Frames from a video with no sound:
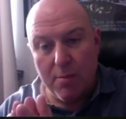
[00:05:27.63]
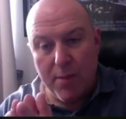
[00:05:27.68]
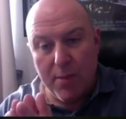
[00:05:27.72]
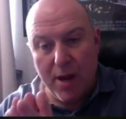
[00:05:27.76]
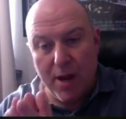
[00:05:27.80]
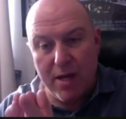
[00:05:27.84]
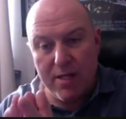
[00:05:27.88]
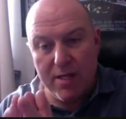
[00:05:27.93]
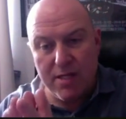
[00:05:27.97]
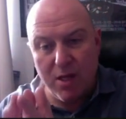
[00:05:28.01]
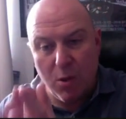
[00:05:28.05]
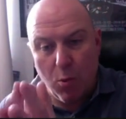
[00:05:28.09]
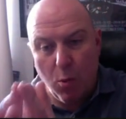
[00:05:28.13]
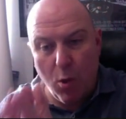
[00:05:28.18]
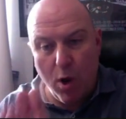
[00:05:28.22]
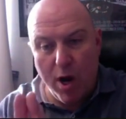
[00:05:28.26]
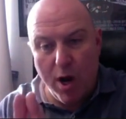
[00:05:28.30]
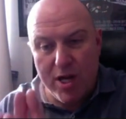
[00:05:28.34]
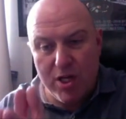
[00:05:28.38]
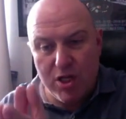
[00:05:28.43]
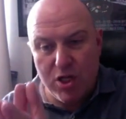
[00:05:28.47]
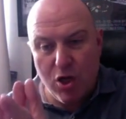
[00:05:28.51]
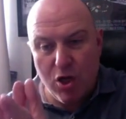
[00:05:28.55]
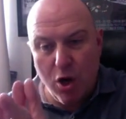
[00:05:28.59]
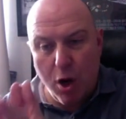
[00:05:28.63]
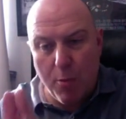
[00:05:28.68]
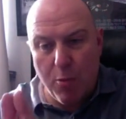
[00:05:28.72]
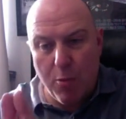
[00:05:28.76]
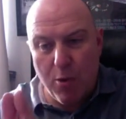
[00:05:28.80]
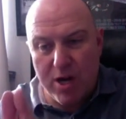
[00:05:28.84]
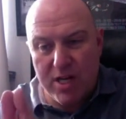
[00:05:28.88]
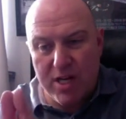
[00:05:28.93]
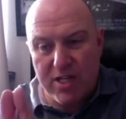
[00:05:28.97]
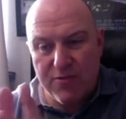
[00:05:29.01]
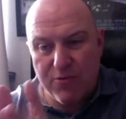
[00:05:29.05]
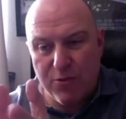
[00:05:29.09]
basically the Y Engine
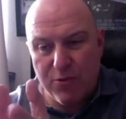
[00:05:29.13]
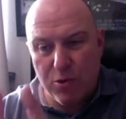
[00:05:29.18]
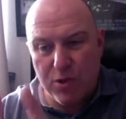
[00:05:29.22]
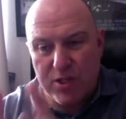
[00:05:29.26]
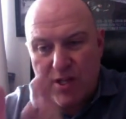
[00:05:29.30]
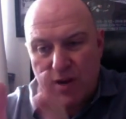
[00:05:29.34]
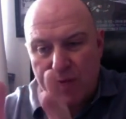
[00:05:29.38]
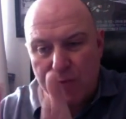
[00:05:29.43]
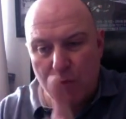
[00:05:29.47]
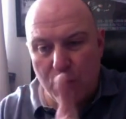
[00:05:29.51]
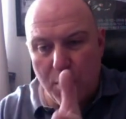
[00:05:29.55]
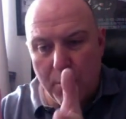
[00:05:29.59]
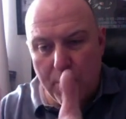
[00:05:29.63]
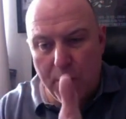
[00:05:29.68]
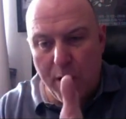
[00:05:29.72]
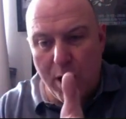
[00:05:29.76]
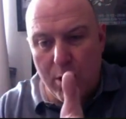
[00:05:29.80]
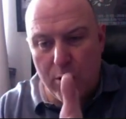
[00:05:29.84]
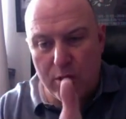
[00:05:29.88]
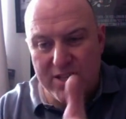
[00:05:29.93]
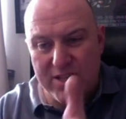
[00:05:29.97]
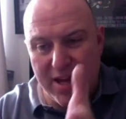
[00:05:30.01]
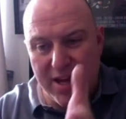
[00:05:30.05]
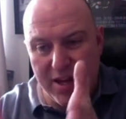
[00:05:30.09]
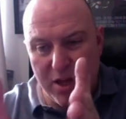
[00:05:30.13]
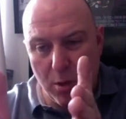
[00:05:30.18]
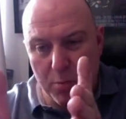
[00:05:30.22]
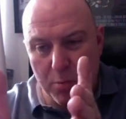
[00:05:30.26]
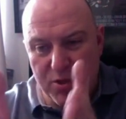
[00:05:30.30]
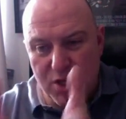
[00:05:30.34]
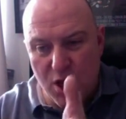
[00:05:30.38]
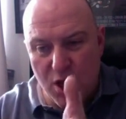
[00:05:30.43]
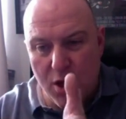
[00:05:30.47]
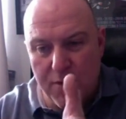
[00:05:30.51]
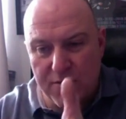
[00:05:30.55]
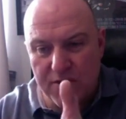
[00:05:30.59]
operates through several components. Now, the
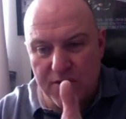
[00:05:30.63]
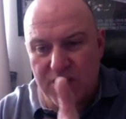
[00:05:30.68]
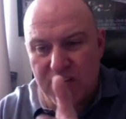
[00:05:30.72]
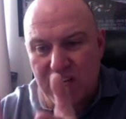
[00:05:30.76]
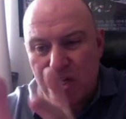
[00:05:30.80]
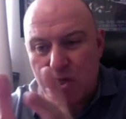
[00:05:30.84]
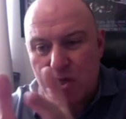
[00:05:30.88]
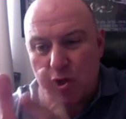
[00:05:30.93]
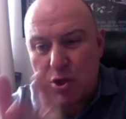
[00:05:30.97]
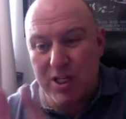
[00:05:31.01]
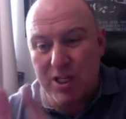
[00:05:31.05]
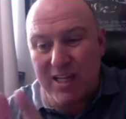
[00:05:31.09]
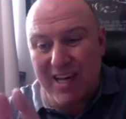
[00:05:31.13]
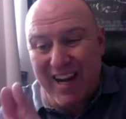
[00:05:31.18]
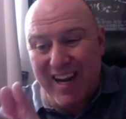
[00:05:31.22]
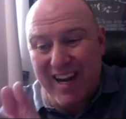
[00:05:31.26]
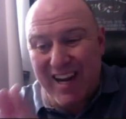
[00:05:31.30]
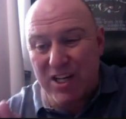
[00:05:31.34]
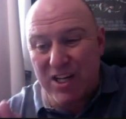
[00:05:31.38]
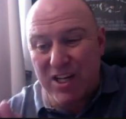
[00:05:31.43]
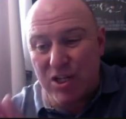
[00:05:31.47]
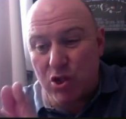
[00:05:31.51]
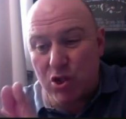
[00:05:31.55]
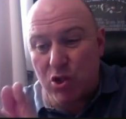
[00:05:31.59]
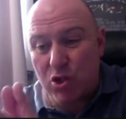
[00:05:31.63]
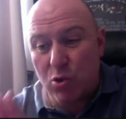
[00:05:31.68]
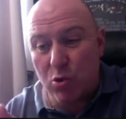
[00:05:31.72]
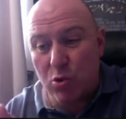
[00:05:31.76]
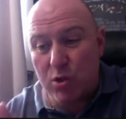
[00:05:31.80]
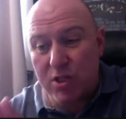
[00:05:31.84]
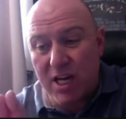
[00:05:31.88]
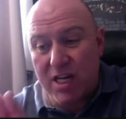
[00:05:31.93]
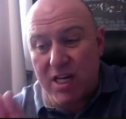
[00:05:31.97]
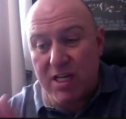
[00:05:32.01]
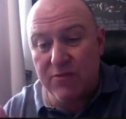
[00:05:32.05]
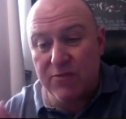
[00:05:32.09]
observers, these units collect and
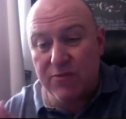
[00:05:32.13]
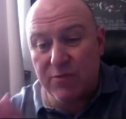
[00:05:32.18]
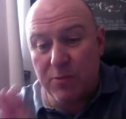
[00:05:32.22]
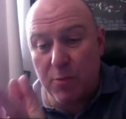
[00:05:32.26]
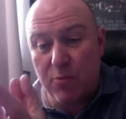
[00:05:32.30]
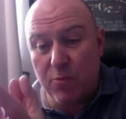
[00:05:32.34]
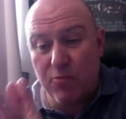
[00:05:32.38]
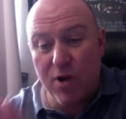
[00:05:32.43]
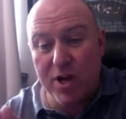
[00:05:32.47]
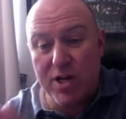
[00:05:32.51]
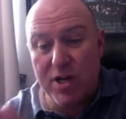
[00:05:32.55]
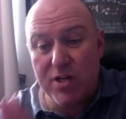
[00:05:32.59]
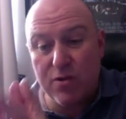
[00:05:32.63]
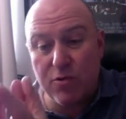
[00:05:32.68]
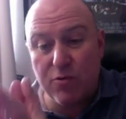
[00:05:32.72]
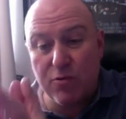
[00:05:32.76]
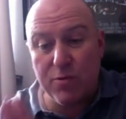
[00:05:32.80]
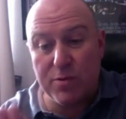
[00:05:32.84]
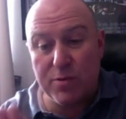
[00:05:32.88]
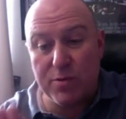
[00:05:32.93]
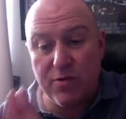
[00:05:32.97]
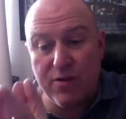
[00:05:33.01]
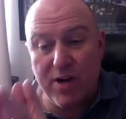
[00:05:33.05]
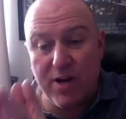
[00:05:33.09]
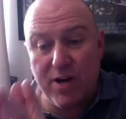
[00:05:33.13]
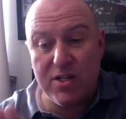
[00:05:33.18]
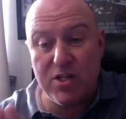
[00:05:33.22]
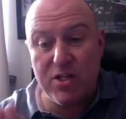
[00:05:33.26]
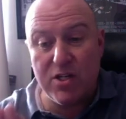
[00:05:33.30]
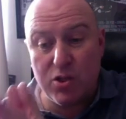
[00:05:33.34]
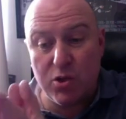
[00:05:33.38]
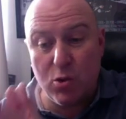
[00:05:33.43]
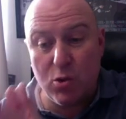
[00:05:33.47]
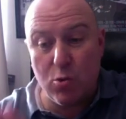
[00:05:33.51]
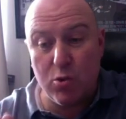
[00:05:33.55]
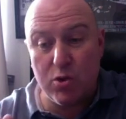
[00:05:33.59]
store data from a range of
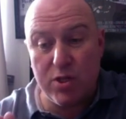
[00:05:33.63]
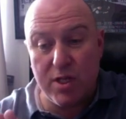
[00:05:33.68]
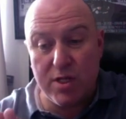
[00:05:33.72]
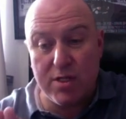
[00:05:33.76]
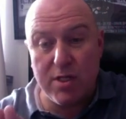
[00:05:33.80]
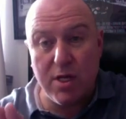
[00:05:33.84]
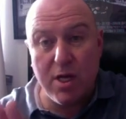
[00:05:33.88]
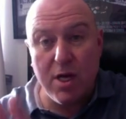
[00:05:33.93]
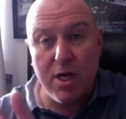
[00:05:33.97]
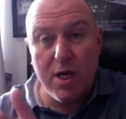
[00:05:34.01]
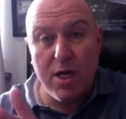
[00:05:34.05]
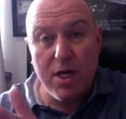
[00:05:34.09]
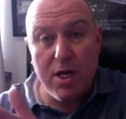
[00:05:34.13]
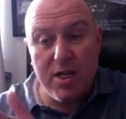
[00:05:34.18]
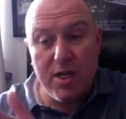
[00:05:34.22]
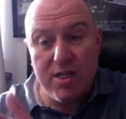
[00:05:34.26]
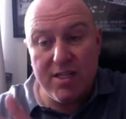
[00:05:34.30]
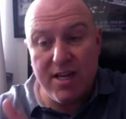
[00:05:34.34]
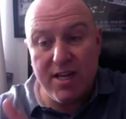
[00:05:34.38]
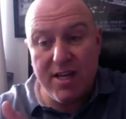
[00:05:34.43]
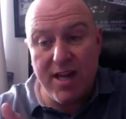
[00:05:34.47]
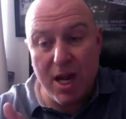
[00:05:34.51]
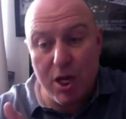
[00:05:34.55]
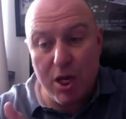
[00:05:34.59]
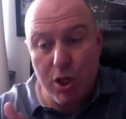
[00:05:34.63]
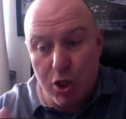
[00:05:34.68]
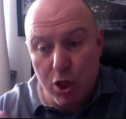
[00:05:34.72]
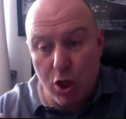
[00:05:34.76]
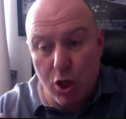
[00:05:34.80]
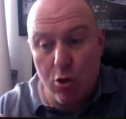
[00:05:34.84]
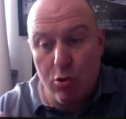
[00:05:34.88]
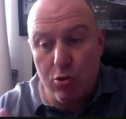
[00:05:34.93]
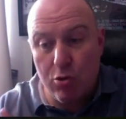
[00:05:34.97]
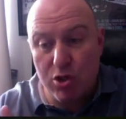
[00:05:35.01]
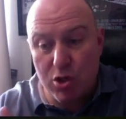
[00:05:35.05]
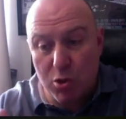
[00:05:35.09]
crypto-related sources. You see there,
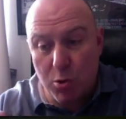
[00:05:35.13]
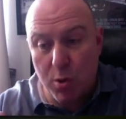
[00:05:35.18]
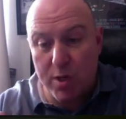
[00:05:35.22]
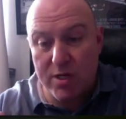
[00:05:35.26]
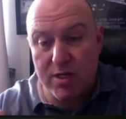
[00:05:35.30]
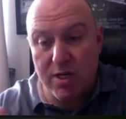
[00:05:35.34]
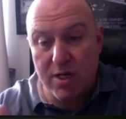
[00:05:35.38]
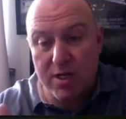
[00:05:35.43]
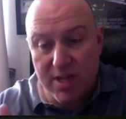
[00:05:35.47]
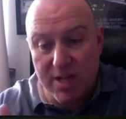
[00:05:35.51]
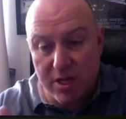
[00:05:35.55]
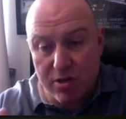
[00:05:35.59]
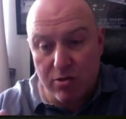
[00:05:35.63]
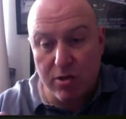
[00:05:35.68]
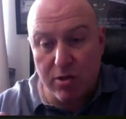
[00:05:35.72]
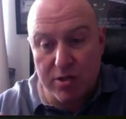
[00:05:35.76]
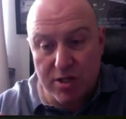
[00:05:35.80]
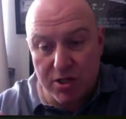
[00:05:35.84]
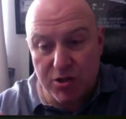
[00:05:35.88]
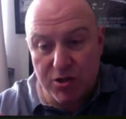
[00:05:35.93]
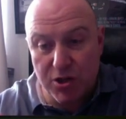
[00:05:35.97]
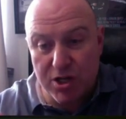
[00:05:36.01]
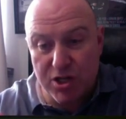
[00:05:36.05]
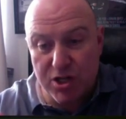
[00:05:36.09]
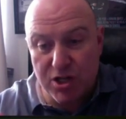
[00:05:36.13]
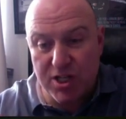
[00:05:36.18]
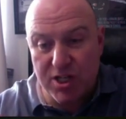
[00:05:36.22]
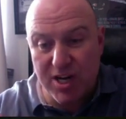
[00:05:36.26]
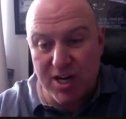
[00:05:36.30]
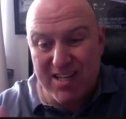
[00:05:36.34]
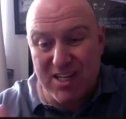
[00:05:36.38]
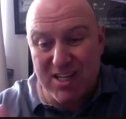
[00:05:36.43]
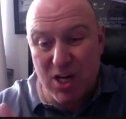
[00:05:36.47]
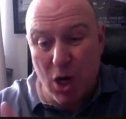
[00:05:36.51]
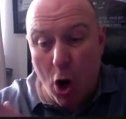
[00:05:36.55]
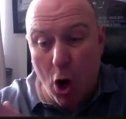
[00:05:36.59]
news, Twitter, centralized exchange of
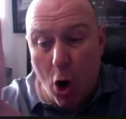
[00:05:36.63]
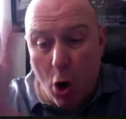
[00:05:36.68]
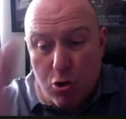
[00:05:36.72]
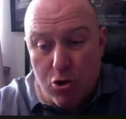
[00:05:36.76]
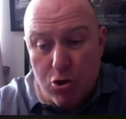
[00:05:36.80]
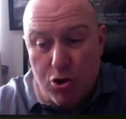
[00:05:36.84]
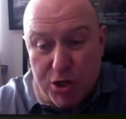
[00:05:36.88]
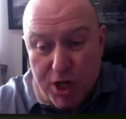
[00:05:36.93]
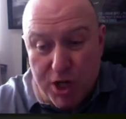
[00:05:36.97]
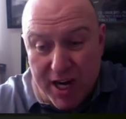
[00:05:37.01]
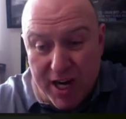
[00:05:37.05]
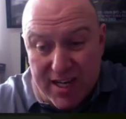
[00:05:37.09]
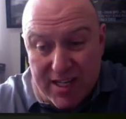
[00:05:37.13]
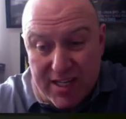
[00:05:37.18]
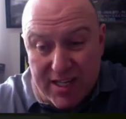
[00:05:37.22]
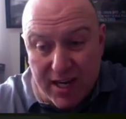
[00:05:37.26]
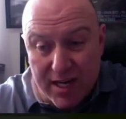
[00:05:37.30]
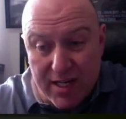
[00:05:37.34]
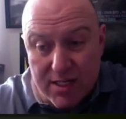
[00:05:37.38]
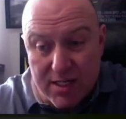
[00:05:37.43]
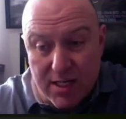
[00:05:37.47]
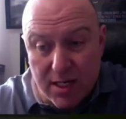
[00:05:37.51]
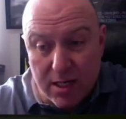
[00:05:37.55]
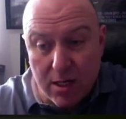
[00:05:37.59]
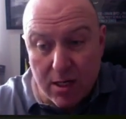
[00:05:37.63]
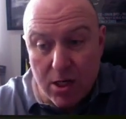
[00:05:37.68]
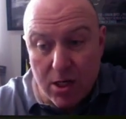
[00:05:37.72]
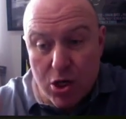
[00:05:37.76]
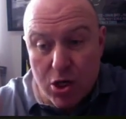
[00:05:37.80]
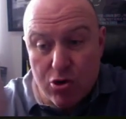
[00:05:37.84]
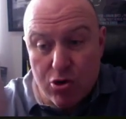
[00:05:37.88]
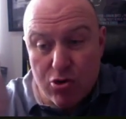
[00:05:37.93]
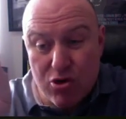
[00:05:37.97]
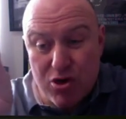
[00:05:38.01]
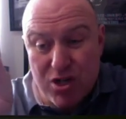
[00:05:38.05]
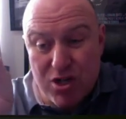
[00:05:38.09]
data, on-chain data,
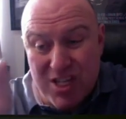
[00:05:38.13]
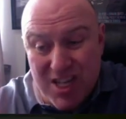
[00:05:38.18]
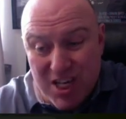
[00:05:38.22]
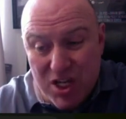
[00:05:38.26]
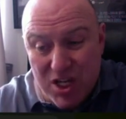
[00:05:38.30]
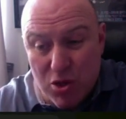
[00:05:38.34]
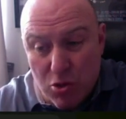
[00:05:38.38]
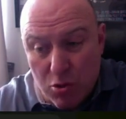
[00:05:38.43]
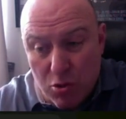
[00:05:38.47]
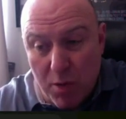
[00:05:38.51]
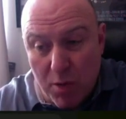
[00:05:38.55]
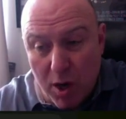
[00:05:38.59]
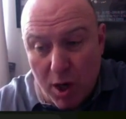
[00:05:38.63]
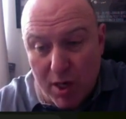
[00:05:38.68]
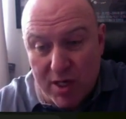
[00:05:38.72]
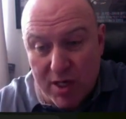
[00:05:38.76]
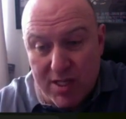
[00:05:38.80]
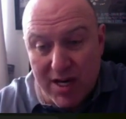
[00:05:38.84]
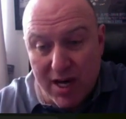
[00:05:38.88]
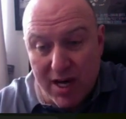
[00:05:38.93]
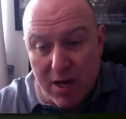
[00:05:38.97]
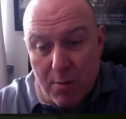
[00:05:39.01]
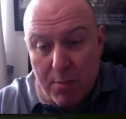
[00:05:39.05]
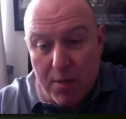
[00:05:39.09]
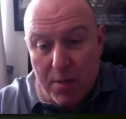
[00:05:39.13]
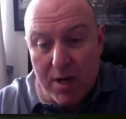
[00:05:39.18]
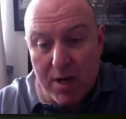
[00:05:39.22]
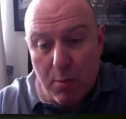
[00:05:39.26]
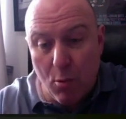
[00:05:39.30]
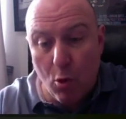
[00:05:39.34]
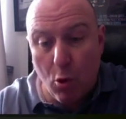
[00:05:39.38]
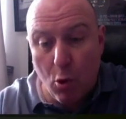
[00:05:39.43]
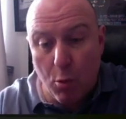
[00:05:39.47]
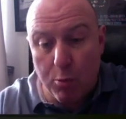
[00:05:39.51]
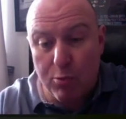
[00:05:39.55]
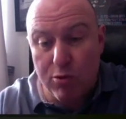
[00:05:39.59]
traditional market data, and many
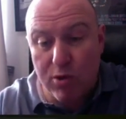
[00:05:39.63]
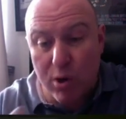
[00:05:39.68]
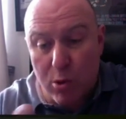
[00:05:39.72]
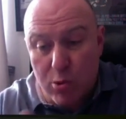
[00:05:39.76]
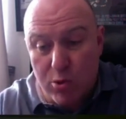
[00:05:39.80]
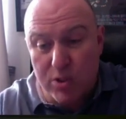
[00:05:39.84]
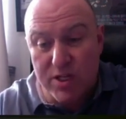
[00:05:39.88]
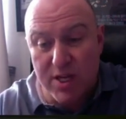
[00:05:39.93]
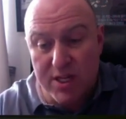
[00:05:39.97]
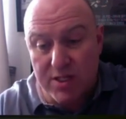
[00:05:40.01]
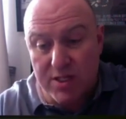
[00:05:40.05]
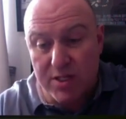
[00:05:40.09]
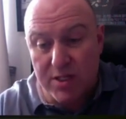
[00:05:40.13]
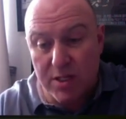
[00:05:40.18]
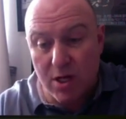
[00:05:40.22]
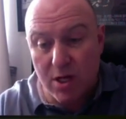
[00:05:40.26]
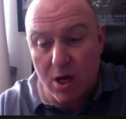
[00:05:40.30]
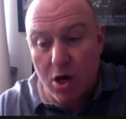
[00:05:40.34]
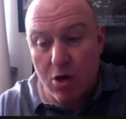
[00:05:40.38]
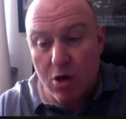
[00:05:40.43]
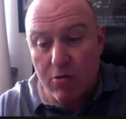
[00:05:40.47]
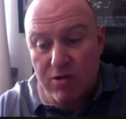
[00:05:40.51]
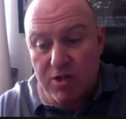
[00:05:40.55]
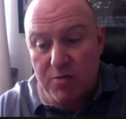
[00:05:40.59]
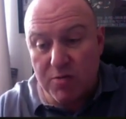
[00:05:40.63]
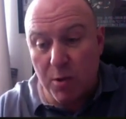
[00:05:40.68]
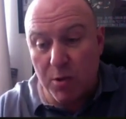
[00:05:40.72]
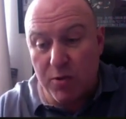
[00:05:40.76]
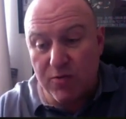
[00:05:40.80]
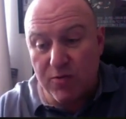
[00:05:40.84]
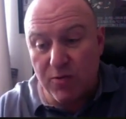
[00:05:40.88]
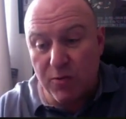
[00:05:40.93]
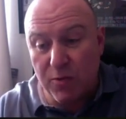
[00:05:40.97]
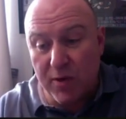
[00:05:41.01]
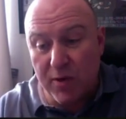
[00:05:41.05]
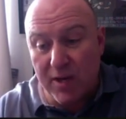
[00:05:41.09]
more. Processors
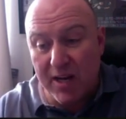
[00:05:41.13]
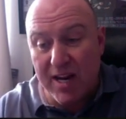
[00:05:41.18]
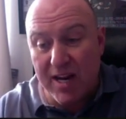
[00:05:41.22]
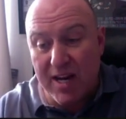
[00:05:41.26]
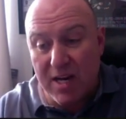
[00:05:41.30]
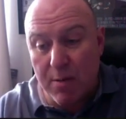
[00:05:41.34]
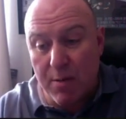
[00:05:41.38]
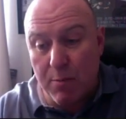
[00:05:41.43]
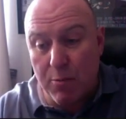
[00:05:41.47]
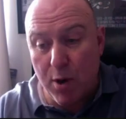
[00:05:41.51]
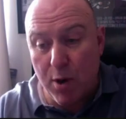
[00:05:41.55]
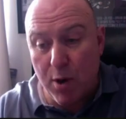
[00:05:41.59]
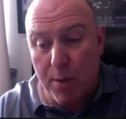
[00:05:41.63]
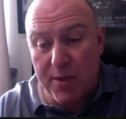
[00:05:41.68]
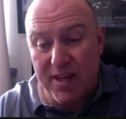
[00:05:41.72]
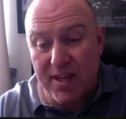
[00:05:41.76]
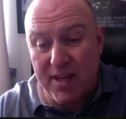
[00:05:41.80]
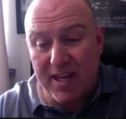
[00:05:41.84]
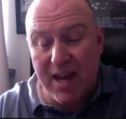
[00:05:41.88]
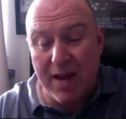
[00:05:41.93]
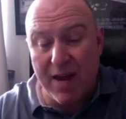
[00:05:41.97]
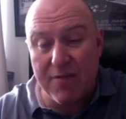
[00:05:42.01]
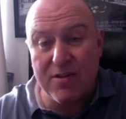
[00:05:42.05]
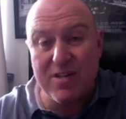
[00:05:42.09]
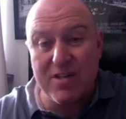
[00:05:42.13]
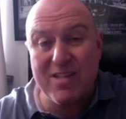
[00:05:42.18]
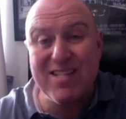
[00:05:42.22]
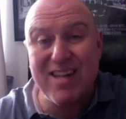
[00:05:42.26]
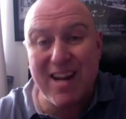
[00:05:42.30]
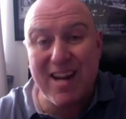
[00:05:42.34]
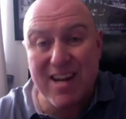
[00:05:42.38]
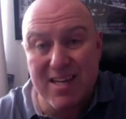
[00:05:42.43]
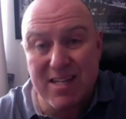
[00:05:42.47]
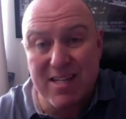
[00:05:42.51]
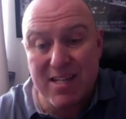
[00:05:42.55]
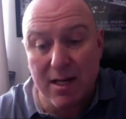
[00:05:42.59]
responsible for cleaning and prepping the gathered
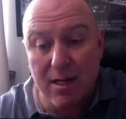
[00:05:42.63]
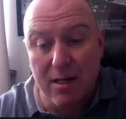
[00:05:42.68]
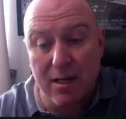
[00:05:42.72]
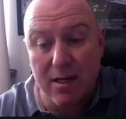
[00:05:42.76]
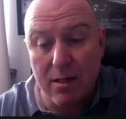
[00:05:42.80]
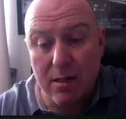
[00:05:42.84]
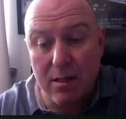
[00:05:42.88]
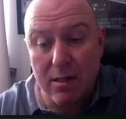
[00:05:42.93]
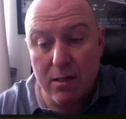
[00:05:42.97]
data.